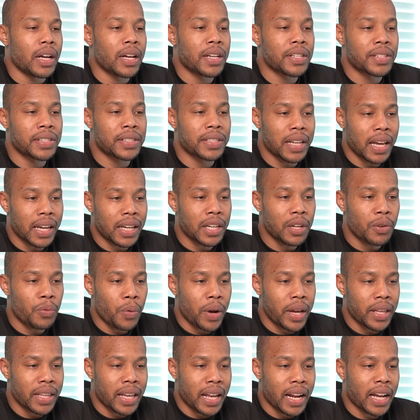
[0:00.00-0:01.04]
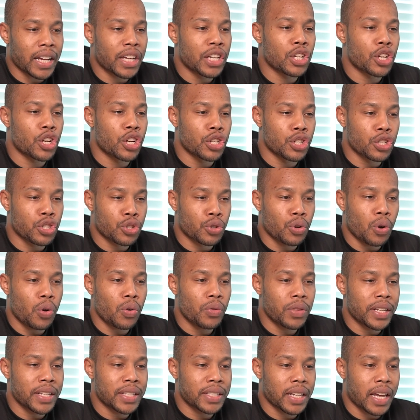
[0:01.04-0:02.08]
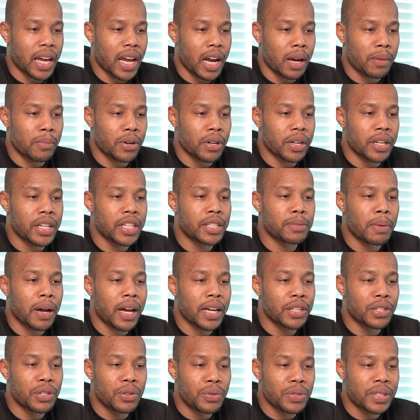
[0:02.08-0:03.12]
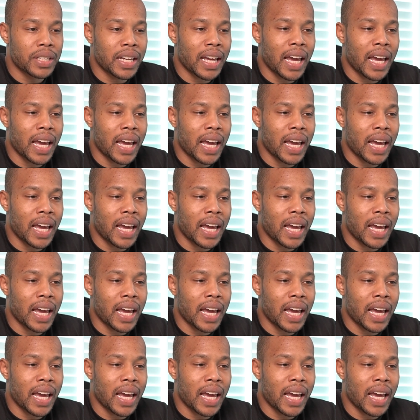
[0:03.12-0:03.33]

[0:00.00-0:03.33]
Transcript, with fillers: A second way that I can control this camera is by using